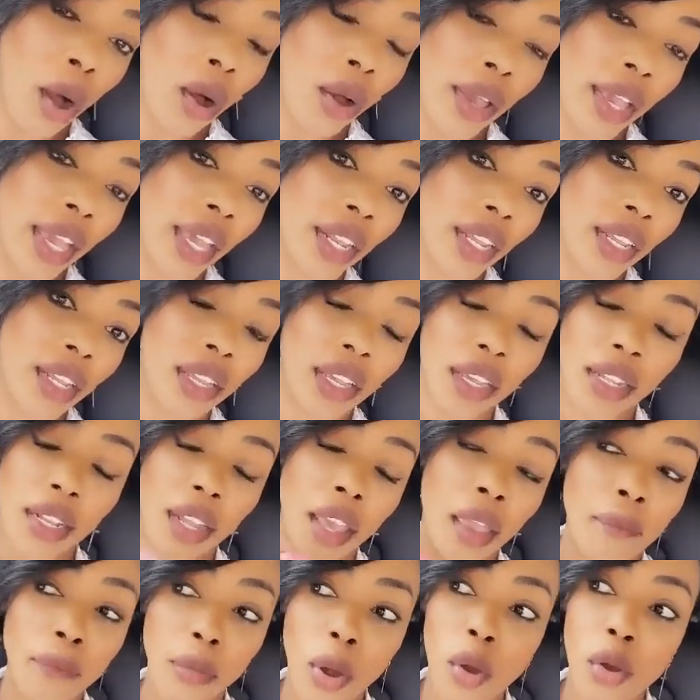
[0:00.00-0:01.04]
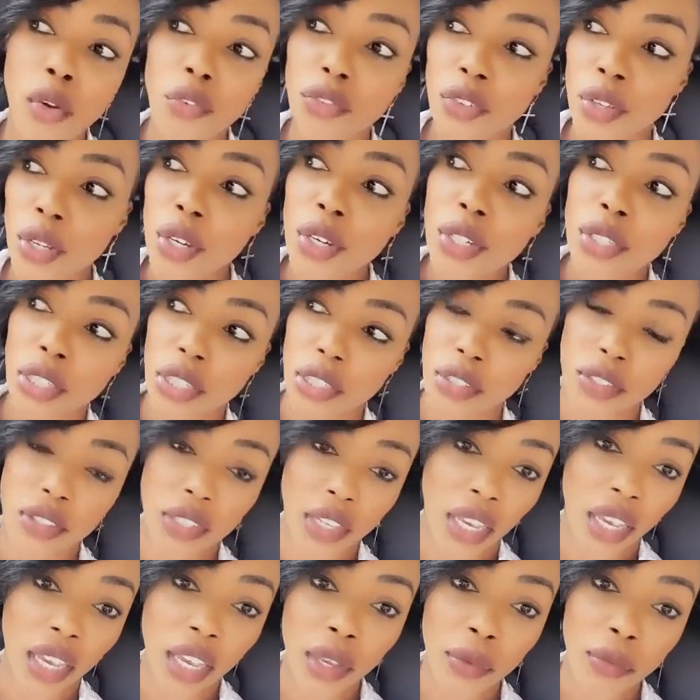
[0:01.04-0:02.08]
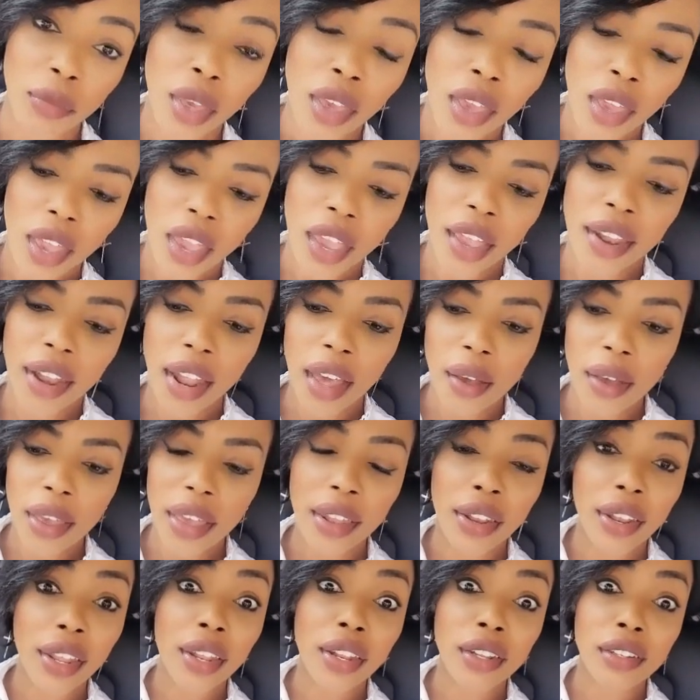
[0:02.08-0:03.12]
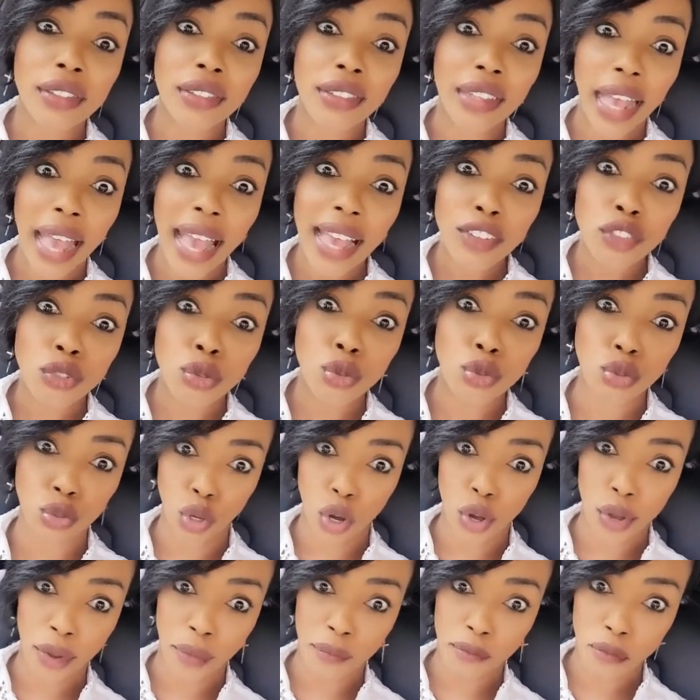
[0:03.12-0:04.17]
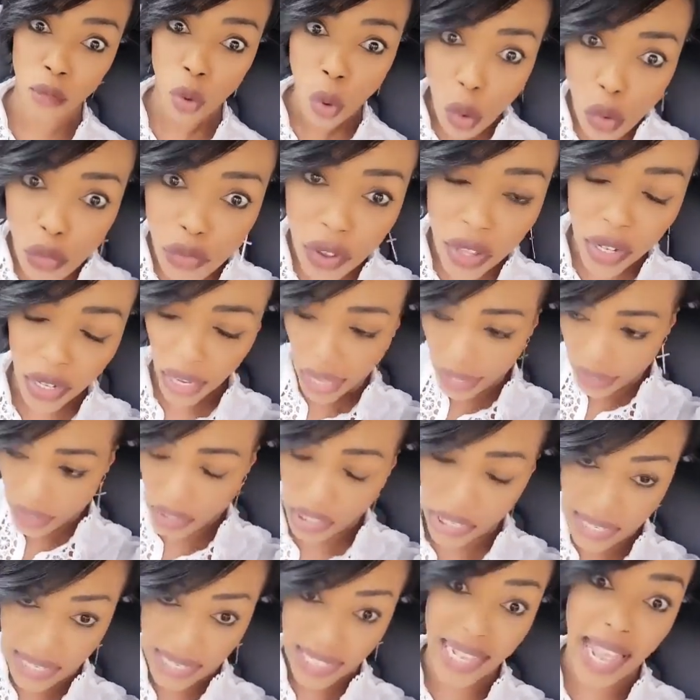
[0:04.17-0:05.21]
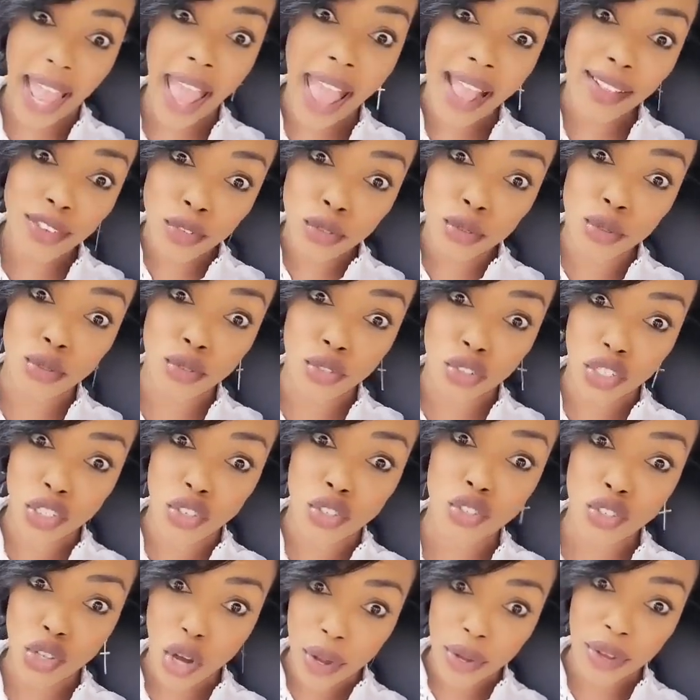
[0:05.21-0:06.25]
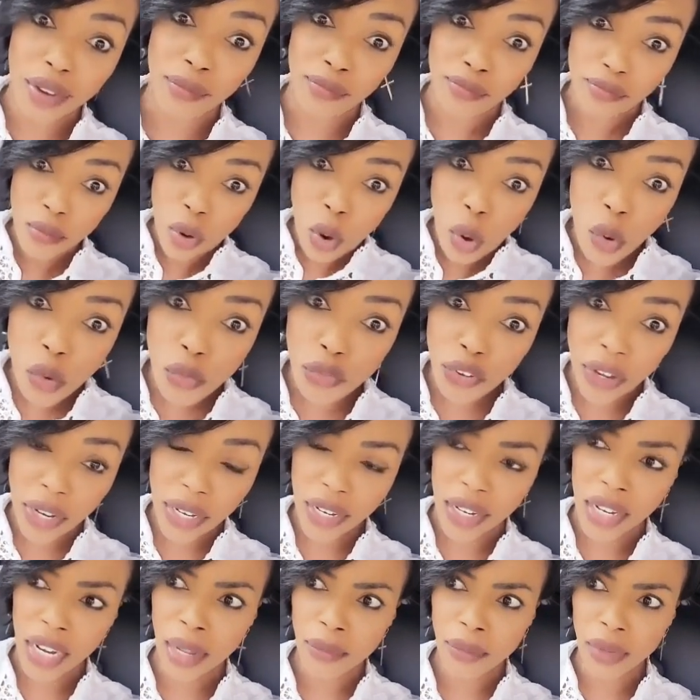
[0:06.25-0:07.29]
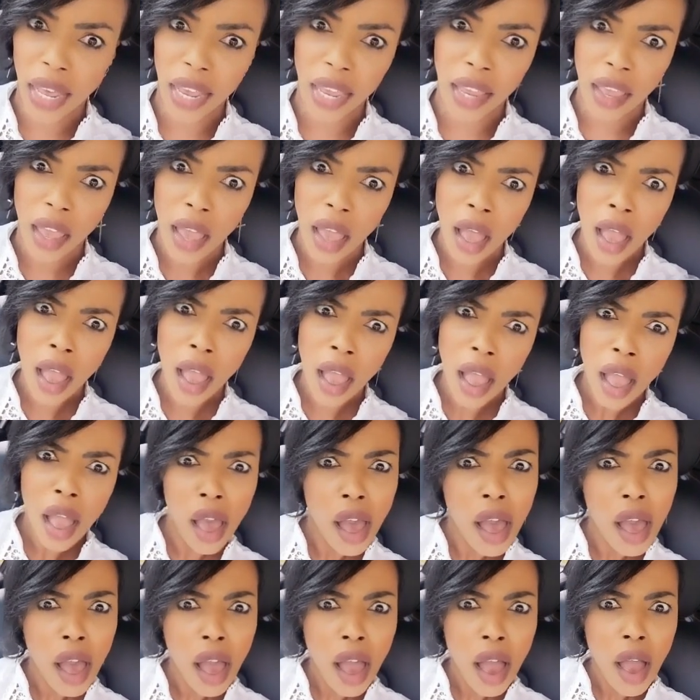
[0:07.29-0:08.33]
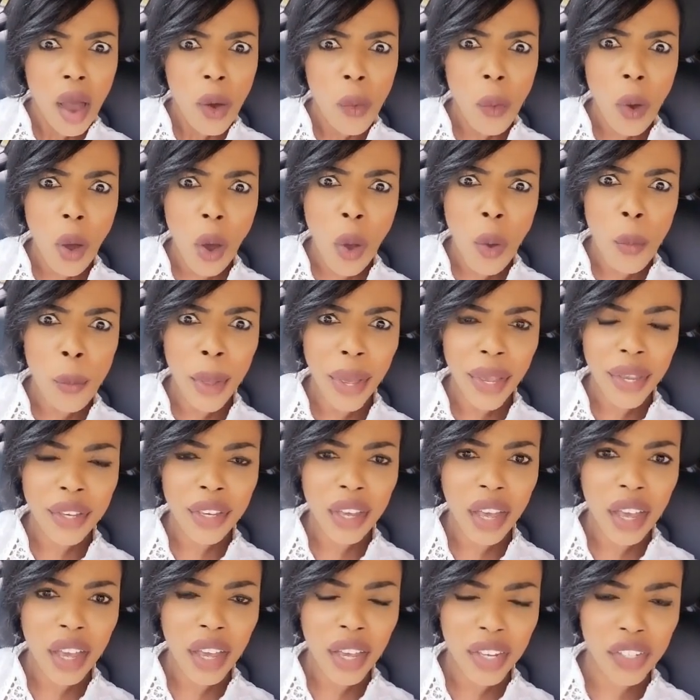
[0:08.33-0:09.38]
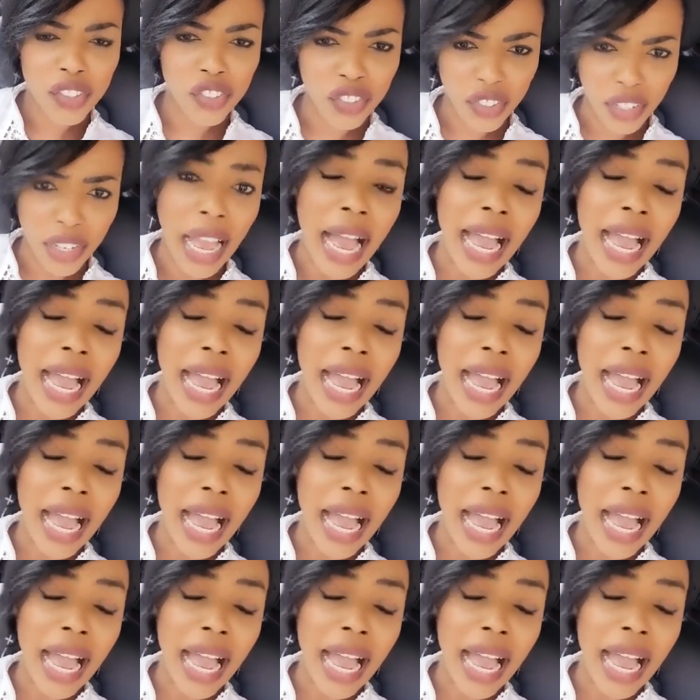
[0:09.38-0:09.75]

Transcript: bald headed, and they both looked the same. And I, and then the statues started moving, like the statues just started moving. And I'm like, oh my gosh,